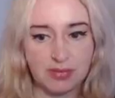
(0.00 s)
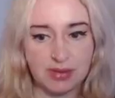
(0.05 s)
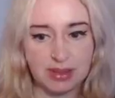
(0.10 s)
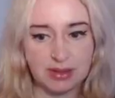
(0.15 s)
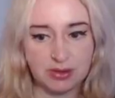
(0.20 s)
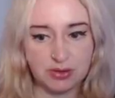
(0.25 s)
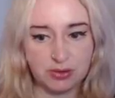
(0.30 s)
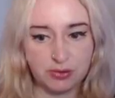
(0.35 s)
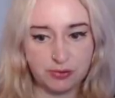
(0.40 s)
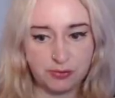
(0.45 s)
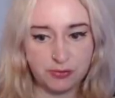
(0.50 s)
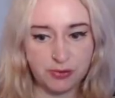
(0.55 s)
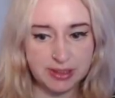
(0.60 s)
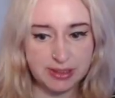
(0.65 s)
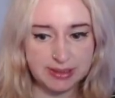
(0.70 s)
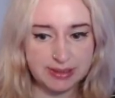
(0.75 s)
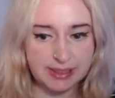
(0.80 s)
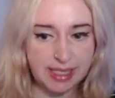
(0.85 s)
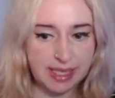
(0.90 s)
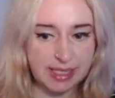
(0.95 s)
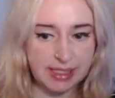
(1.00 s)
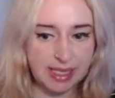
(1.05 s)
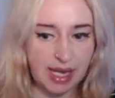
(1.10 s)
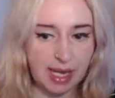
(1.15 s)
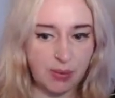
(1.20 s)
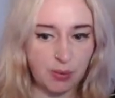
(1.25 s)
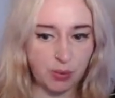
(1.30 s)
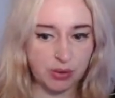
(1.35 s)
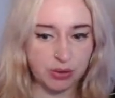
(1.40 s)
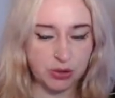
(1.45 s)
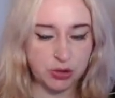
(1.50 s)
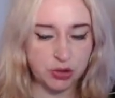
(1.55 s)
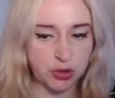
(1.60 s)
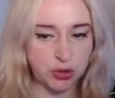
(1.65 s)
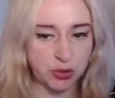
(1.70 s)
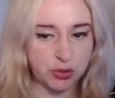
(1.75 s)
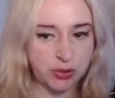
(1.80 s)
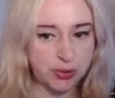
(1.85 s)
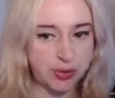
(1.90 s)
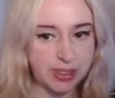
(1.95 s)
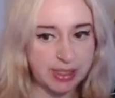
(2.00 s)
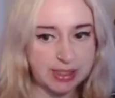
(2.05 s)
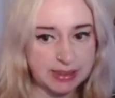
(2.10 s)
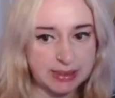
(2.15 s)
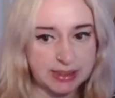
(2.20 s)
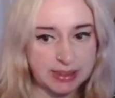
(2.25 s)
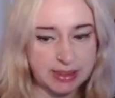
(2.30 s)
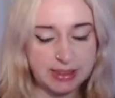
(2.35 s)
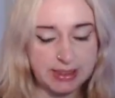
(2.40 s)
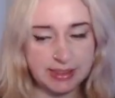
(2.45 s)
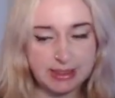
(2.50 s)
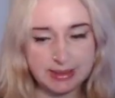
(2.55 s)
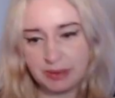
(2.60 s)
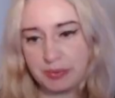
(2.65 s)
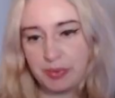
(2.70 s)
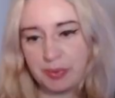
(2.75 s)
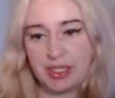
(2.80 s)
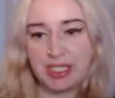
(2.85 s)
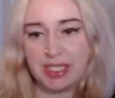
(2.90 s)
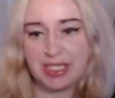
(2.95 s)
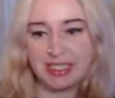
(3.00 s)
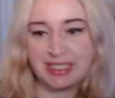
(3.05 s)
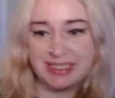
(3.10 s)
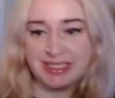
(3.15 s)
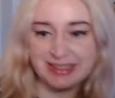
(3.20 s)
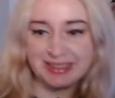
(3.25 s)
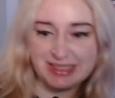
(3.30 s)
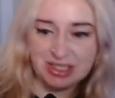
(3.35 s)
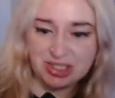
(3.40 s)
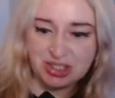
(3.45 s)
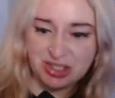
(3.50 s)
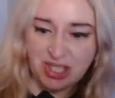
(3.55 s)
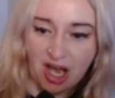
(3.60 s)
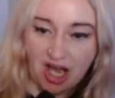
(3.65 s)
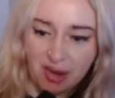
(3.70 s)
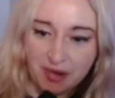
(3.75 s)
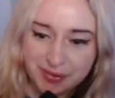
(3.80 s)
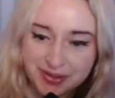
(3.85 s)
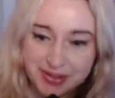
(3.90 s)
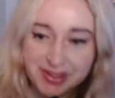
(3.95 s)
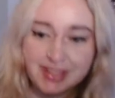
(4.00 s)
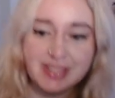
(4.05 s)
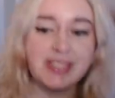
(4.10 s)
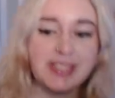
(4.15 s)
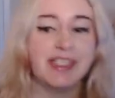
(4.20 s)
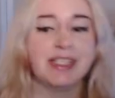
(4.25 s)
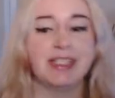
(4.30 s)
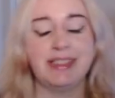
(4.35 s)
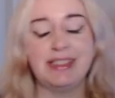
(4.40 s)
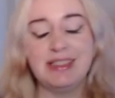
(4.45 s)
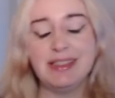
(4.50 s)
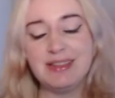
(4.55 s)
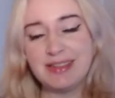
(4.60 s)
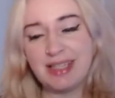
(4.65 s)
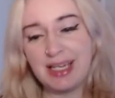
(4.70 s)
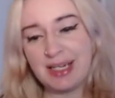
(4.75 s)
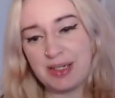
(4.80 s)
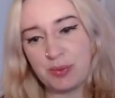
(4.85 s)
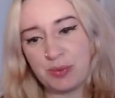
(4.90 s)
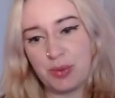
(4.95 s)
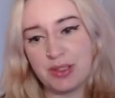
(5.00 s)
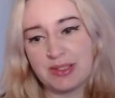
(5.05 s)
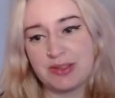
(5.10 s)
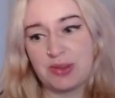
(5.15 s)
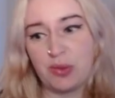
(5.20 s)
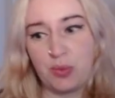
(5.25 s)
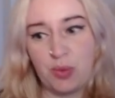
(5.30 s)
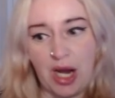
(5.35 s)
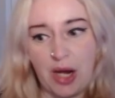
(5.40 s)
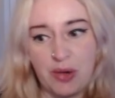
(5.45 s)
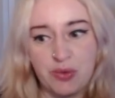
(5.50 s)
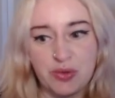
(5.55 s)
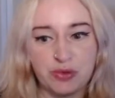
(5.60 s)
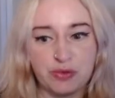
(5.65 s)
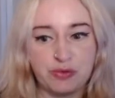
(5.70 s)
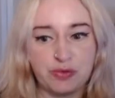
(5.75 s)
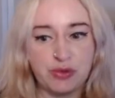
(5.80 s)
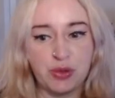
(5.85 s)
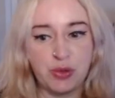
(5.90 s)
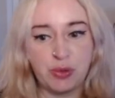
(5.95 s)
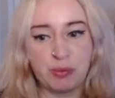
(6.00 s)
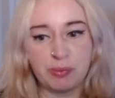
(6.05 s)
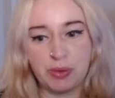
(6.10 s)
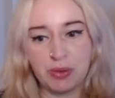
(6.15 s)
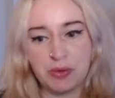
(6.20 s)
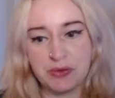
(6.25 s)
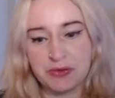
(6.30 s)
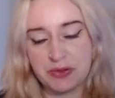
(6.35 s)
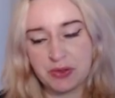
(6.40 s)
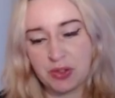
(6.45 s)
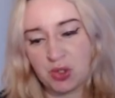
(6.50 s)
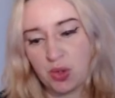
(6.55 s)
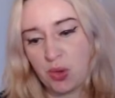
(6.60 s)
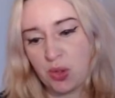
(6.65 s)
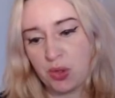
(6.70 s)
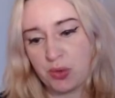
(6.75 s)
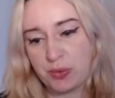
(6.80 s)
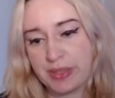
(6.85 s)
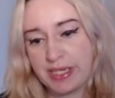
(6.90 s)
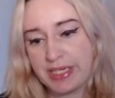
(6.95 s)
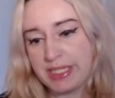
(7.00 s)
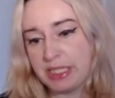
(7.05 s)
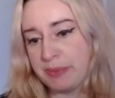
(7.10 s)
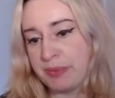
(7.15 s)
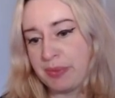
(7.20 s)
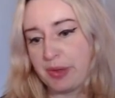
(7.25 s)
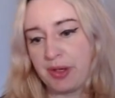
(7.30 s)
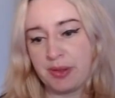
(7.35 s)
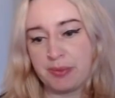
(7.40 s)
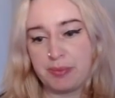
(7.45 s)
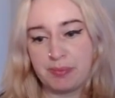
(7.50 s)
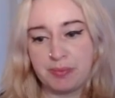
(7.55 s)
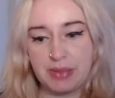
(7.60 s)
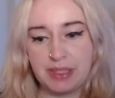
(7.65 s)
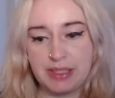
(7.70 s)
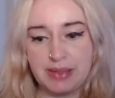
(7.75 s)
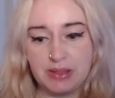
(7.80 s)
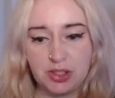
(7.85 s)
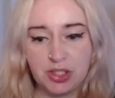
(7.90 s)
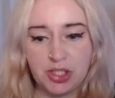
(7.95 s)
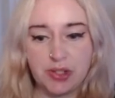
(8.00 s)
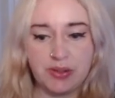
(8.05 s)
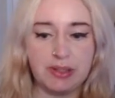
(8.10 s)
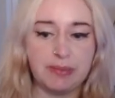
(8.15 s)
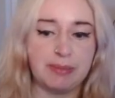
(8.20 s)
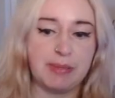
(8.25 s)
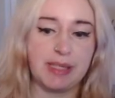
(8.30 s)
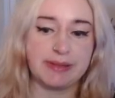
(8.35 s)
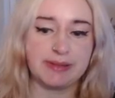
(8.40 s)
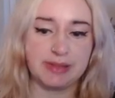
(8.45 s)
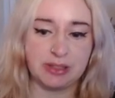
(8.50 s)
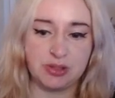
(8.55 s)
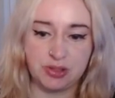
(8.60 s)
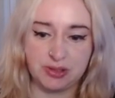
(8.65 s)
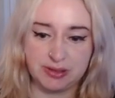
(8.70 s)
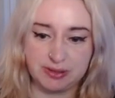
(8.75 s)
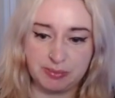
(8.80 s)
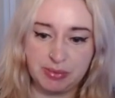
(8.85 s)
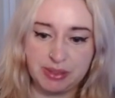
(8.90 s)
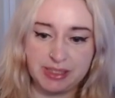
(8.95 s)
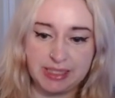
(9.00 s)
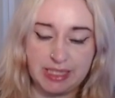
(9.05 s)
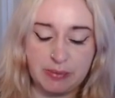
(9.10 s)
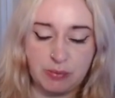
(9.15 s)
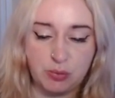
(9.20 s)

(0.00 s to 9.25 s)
So the first deck I want to show you is the Easy Bake Easy Shaman. This deck was around a few months ago already, but in the current meta just became